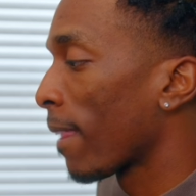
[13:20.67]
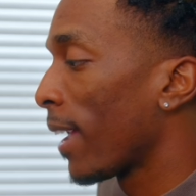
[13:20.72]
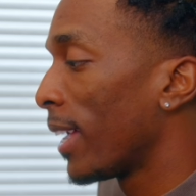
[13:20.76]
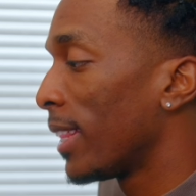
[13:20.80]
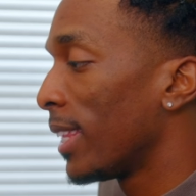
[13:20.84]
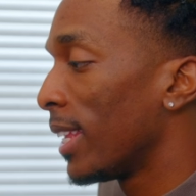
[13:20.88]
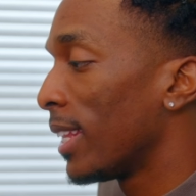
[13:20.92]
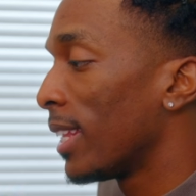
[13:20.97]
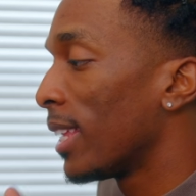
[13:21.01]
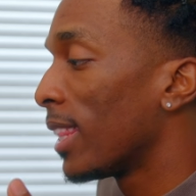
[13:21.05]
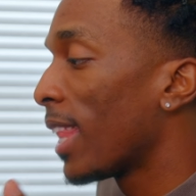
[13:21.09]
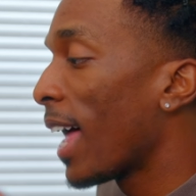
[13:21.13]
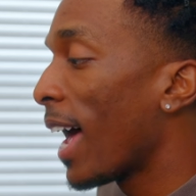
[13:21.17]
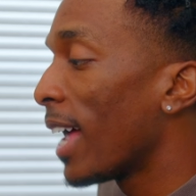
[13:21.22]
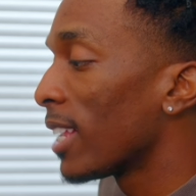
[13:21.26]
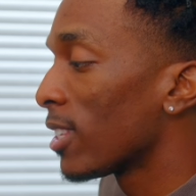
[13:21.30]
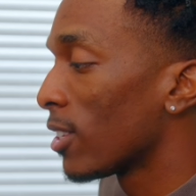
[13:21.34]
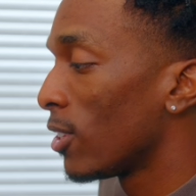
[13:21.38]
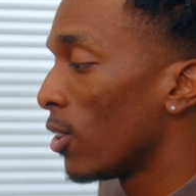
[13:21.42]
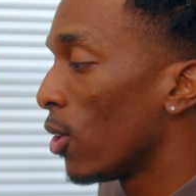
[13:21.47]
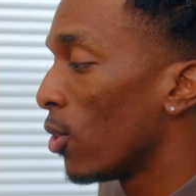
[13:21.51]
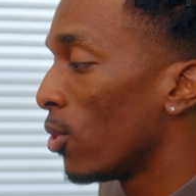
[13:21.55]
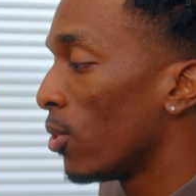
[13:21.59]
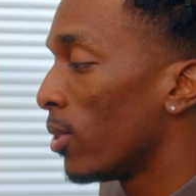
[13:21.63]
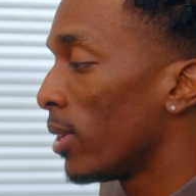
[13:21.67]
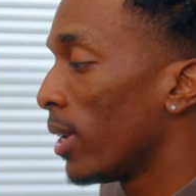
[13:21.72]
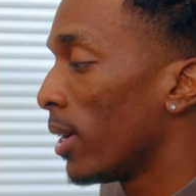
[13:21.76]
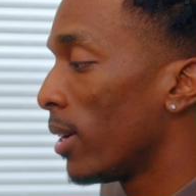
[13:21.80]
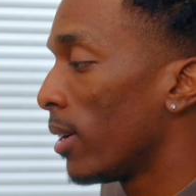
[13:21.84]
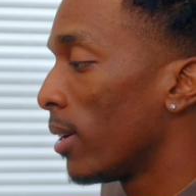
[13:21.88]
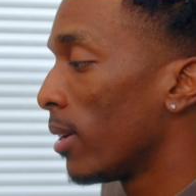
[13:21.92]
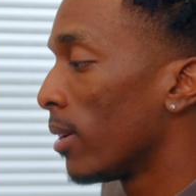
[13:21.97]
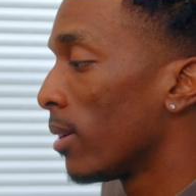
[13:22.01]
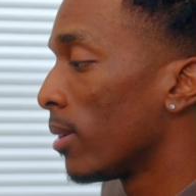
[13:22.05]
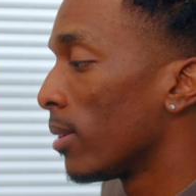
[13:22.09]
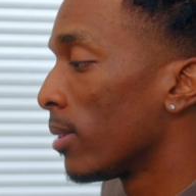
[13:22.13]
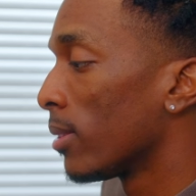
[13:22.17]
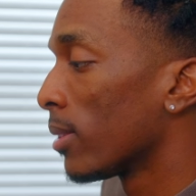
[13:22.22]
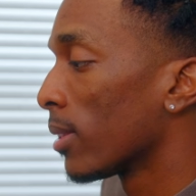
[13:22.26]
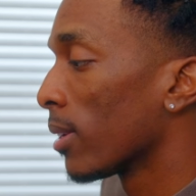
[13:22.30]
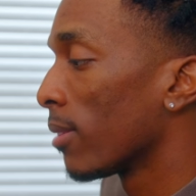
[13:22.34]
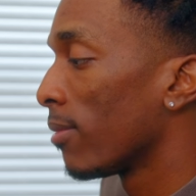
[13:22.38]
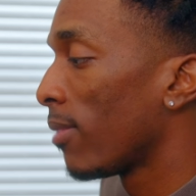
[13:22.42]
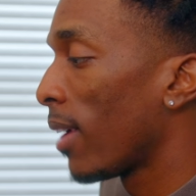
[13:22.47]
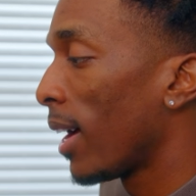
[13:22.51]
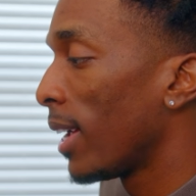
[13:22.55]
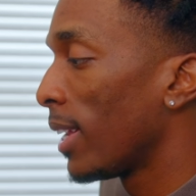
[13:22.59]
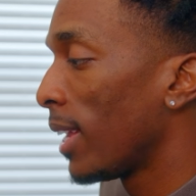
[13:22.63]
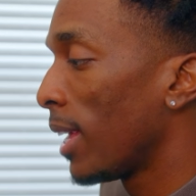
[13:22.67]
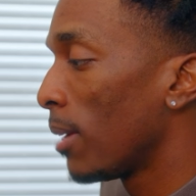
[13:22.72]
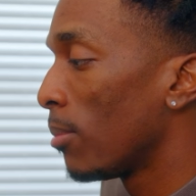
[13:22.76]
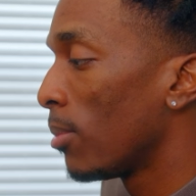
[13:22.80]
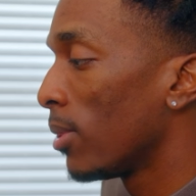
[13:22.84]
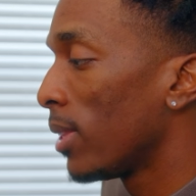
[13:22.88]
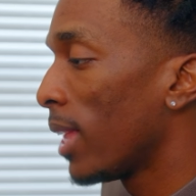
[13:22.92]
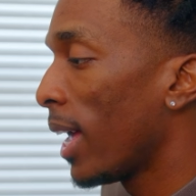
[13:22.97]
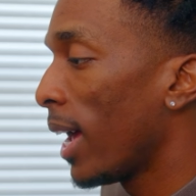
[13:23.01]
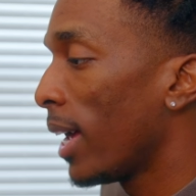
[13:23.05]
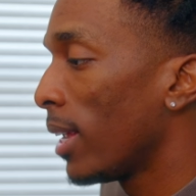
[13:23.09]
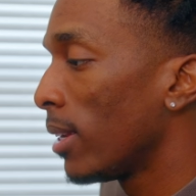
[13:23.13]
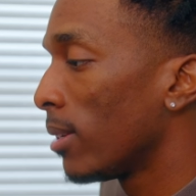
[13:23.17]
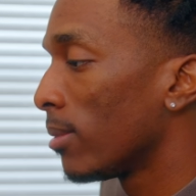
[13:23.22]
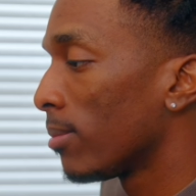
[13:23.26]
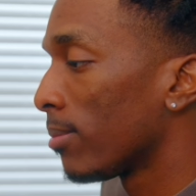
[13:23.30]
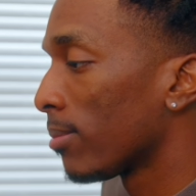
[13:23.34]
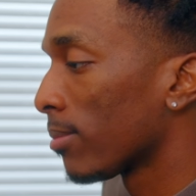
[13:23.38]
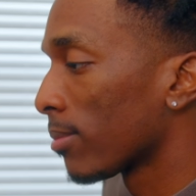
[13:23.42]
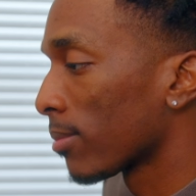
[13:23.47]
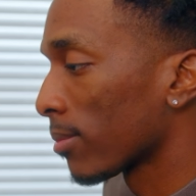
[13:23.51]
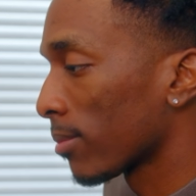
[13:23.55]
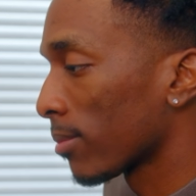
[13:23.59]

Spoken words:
And then the last node, if I enable that,